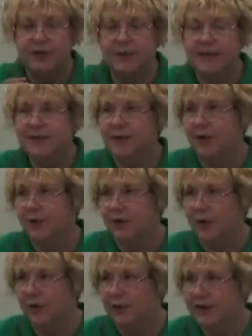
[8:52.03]
could be sold
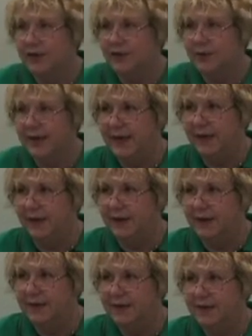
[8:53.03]
only to
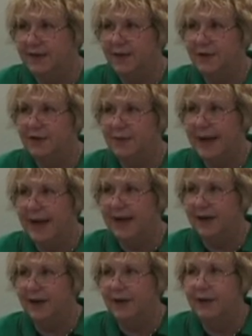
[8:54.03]
England. So
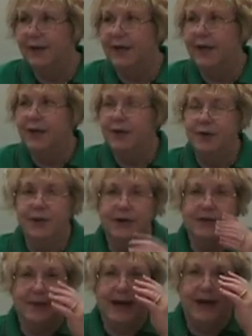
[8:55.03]
tobacco. You were
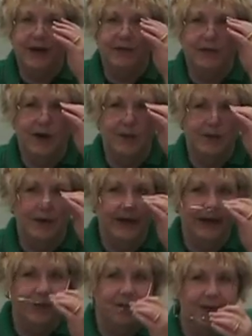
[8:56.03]
a tobacco farmer
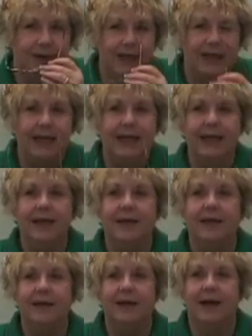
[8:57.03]
in
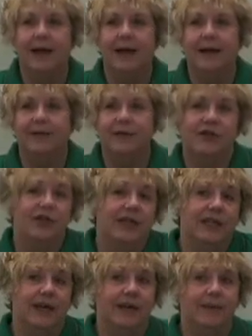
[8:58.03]

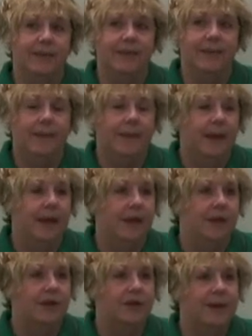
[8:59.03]
Virginia.
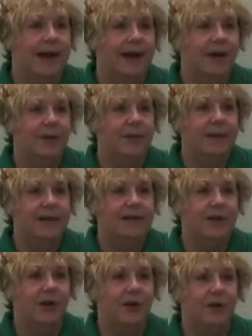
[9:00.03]
Your tobacco would be
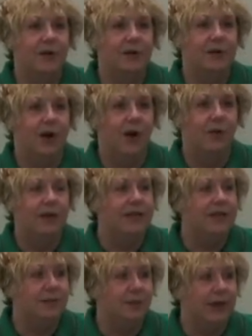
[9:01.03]
sold only
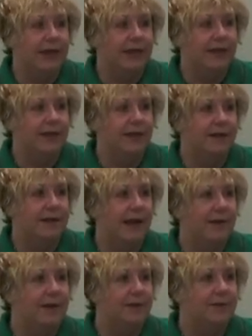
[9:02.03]
to Britain.
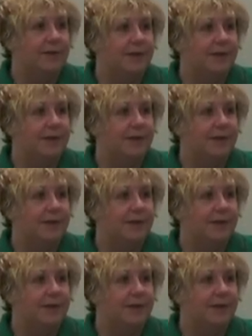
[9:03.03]
They would